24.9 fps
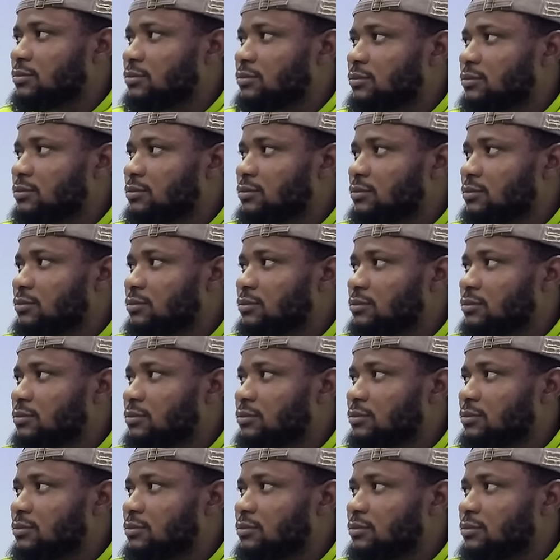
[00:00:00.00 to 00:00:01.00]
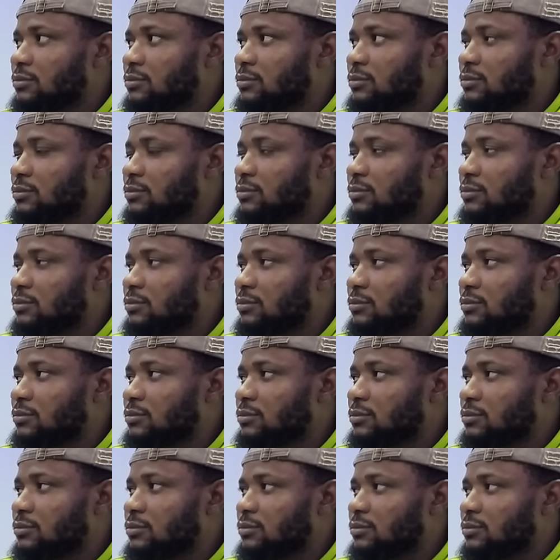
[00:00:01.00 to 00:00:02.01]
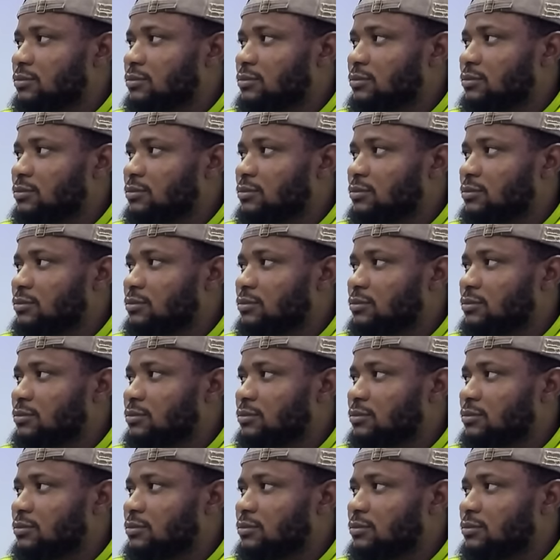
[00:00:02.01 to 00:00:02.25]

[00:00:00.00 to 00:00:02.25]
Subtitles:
The person shown says nothing.